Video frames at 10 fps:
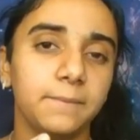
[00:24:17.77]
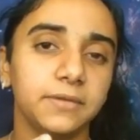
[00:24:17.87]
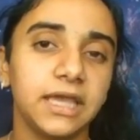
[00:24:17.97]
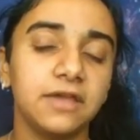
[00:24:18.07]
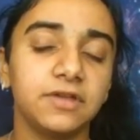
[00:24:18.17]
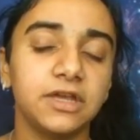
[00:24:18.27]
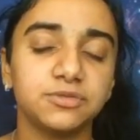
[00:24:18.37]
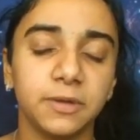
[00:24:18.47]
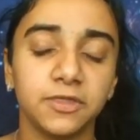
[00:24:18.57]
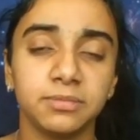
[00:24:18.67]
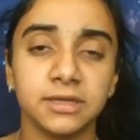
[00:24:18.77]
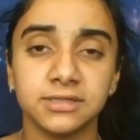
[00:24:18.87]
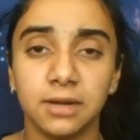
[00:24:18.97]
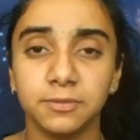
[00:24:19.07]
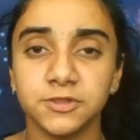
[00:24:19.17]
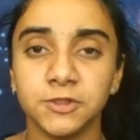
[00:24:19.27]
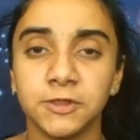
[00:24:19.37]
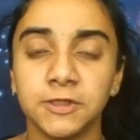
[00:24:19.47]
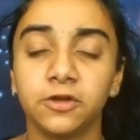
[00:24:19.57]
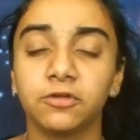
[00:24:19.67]
gave each plant the best
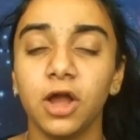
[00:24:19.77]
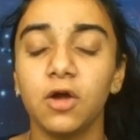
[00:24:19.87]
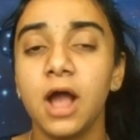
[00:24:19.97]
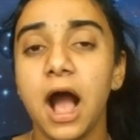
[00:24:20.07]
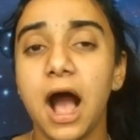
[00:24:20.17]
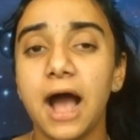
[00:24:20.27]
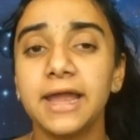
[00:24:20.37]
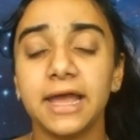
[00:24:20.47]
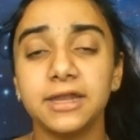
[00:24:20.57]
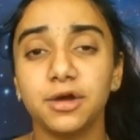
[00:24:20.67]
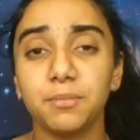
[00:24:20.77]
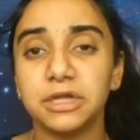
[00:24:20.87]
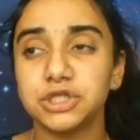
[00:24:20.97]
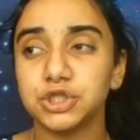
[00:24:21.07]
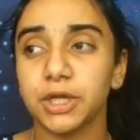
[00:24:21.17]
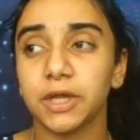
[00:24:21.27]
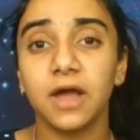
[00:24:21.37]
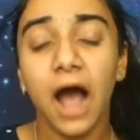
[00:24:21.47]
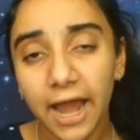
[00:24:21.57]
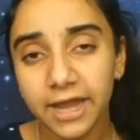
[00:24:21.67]
opportunity to grow, I end up measuring the
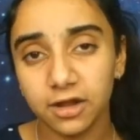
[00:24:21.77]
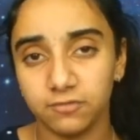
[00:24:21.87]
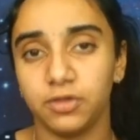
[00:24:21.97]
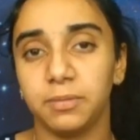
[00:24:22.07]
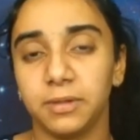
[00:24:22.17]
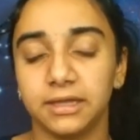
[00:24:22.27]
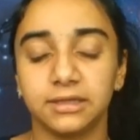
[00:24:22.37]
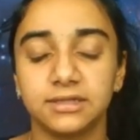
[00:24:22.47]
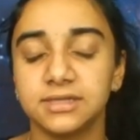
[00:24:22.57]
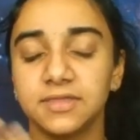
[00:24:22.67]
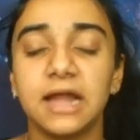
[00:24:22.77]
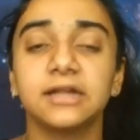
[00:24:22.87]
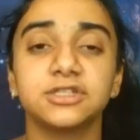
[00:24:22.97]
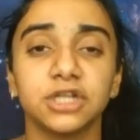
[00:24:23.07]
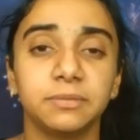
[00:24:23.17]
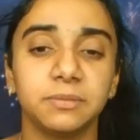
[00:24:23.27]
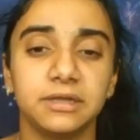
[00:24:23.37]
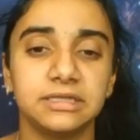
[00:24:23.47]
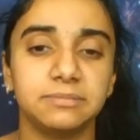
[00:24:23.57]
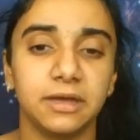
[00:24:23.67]
height of the plant. Let's say that is going to be my
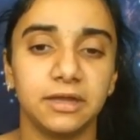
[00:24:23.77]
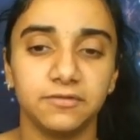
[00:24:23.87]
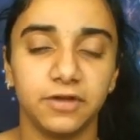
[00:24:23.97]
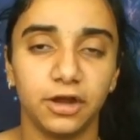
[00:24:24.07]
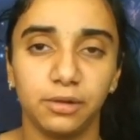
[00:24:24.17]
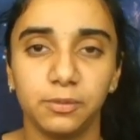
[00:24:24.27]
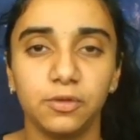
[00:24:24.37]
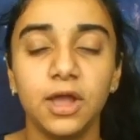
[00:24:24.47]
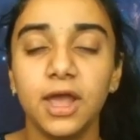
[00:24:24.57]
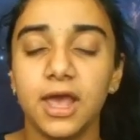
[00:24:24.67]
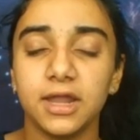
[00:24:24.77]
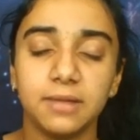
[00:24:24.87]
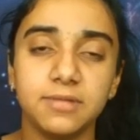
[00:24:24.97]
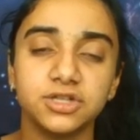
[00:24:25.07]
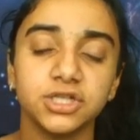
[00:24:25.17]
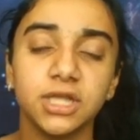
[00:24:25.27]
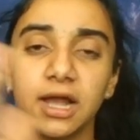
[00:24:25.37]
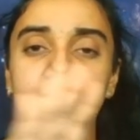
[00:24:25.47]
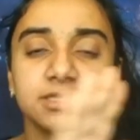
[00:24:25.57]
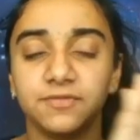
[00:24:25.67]
dependent variable, and I measure the
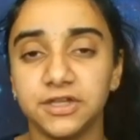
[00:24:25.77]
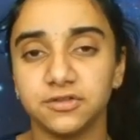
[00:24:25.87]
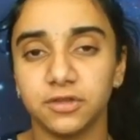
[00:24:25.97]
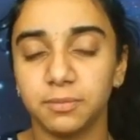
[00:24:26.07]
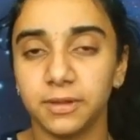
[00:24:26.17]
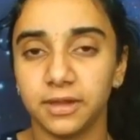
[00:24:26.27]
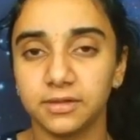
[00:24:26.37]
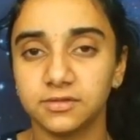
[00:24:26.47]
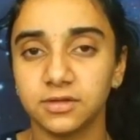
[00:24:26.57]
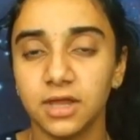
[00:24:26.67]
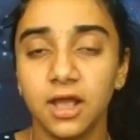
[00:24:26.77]
heights of each of the plants.